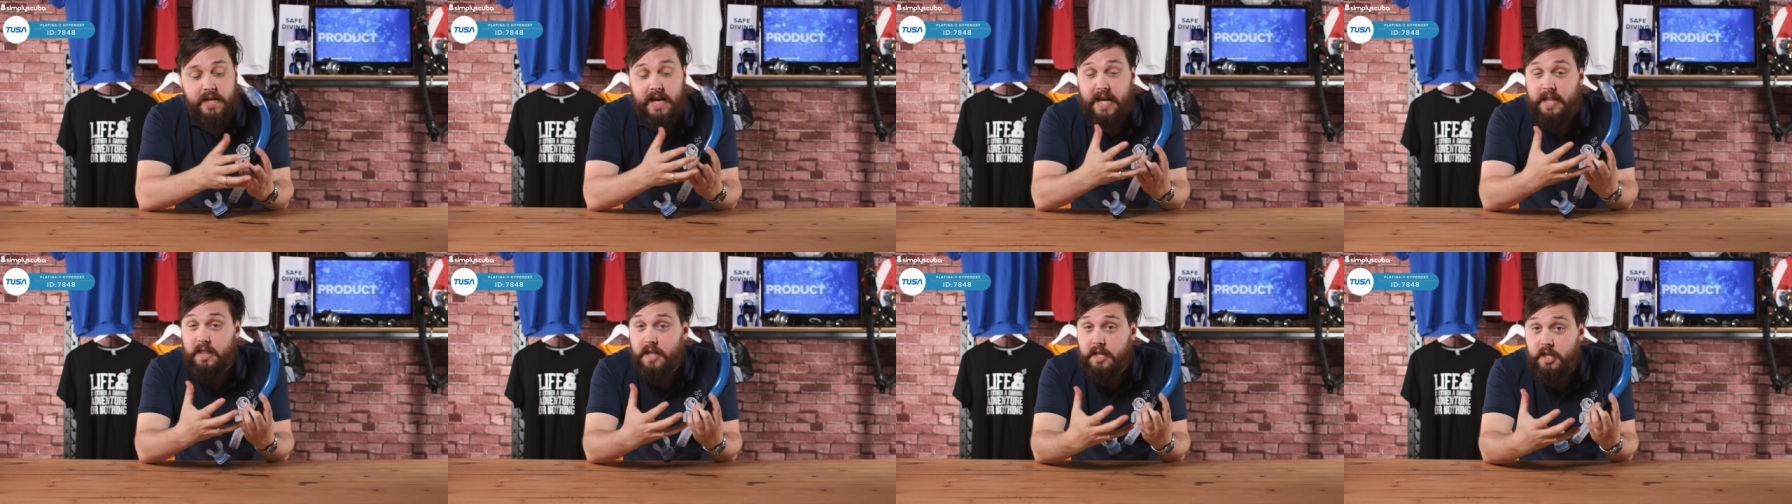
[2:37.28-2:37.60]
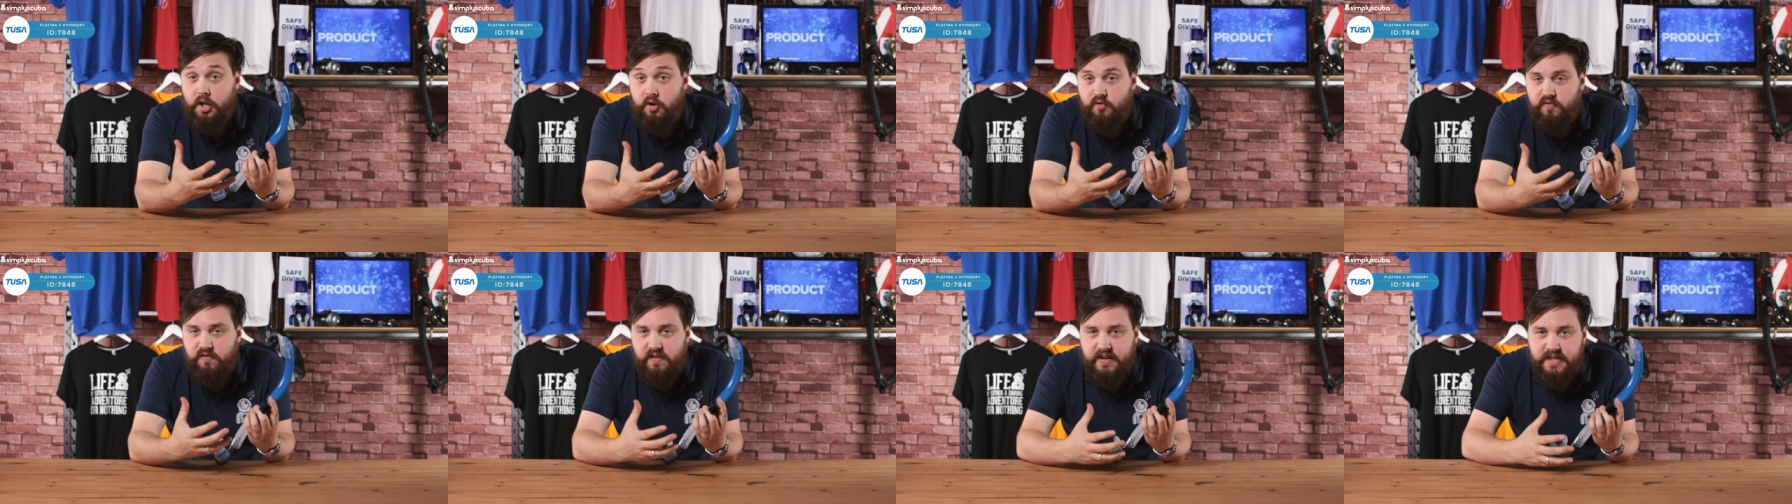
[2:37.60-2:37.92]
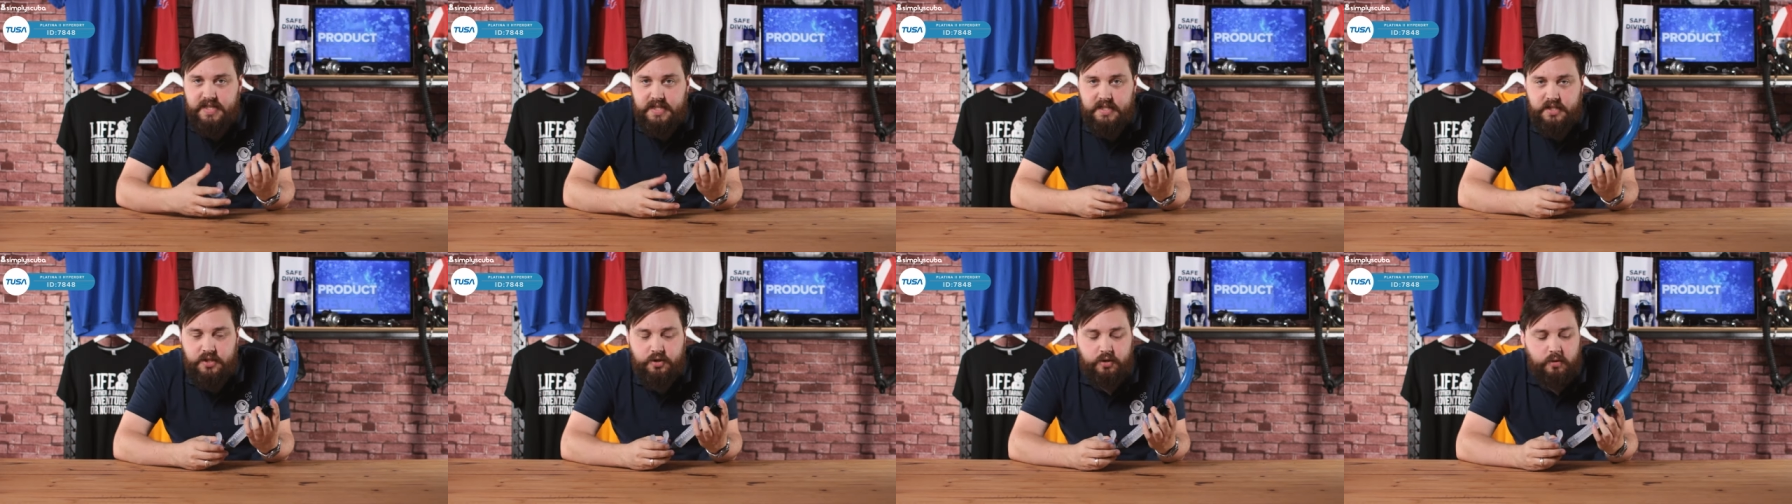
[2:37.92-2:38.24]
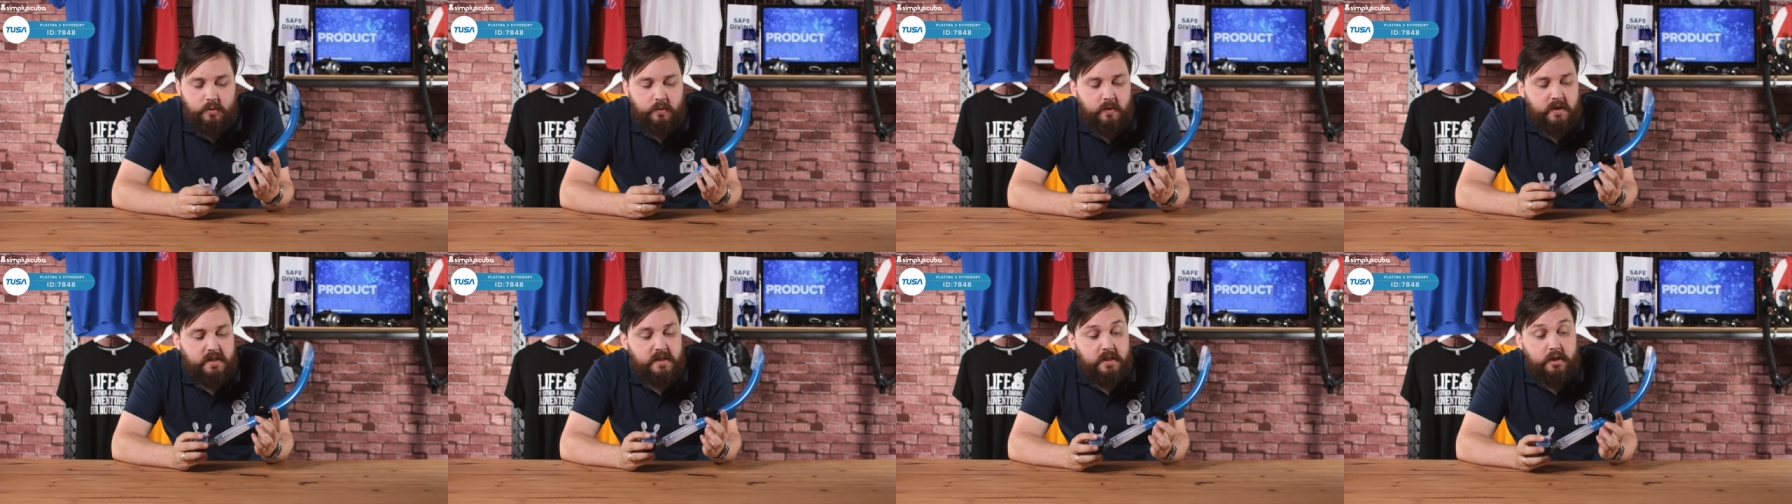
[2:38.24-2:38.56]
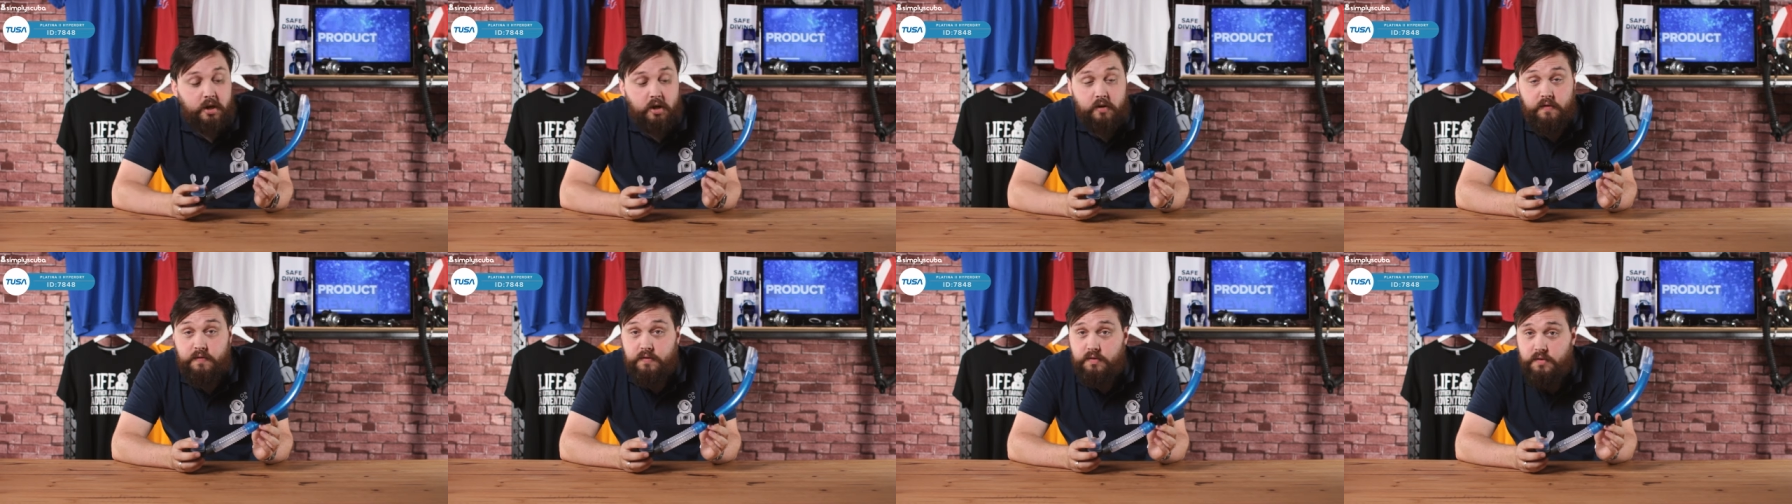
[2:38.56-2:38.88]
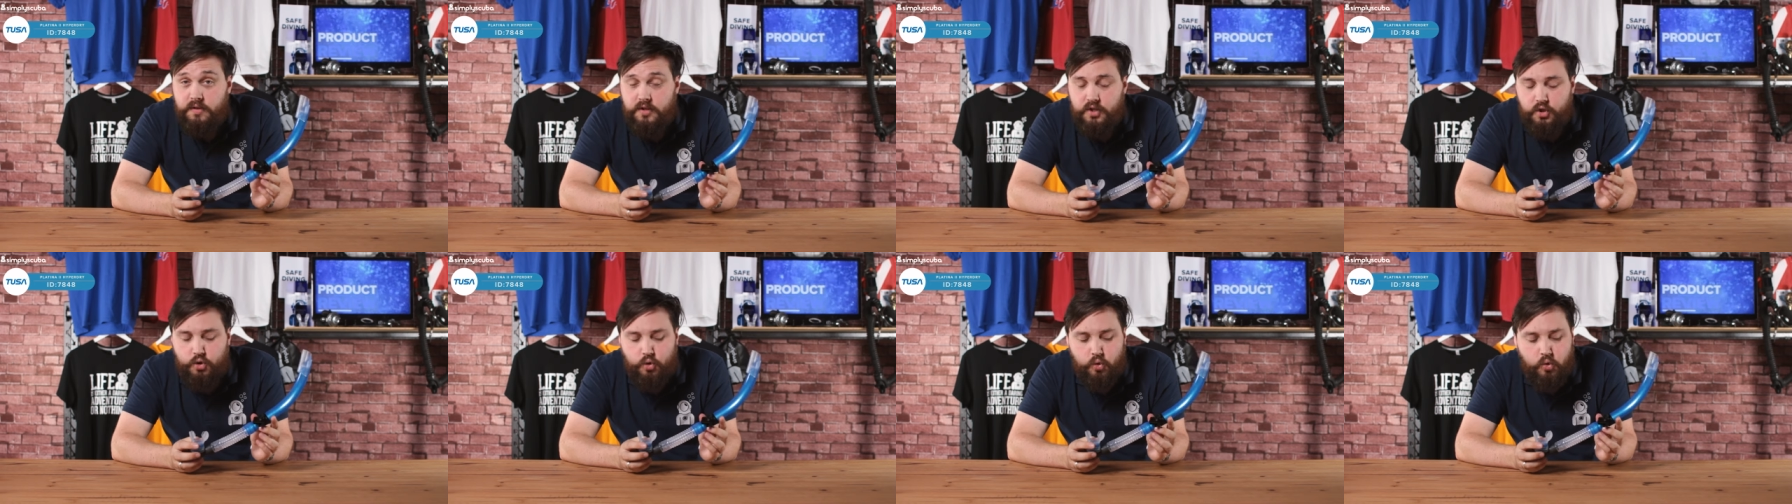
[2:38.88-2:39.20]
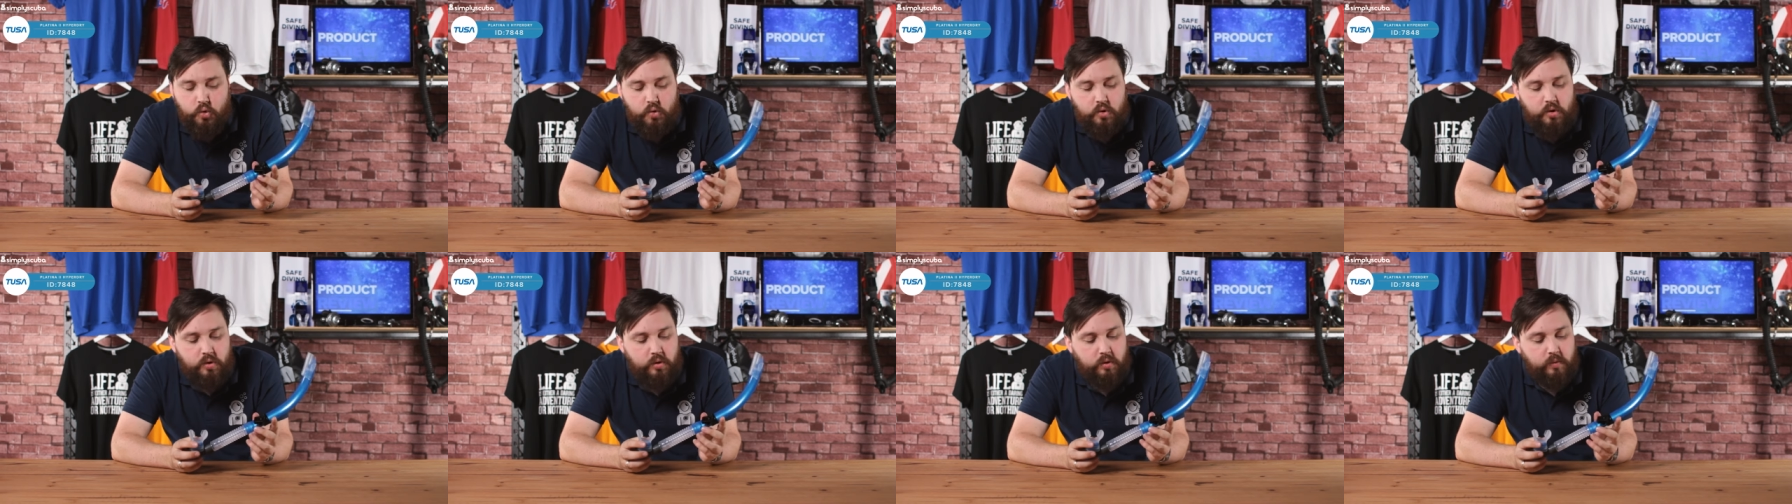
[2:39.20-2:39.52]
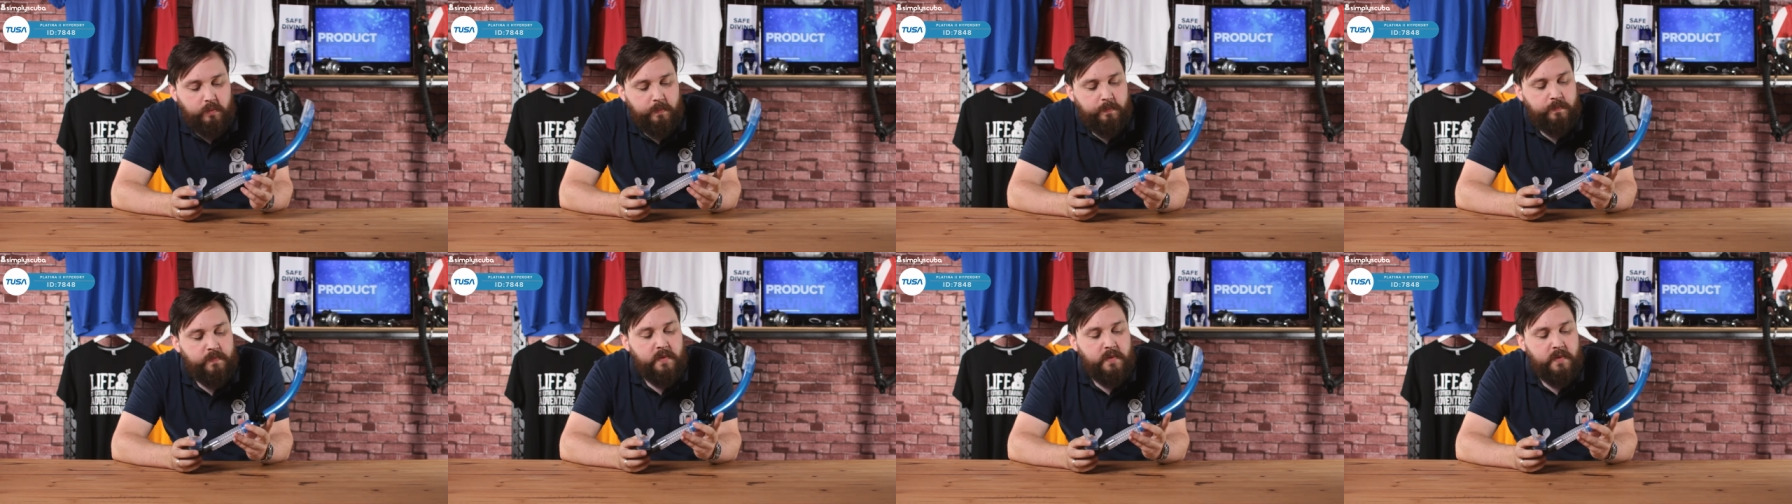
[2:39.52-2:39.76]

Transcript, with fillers: and then you're ready to, uh, to go for a snorkel.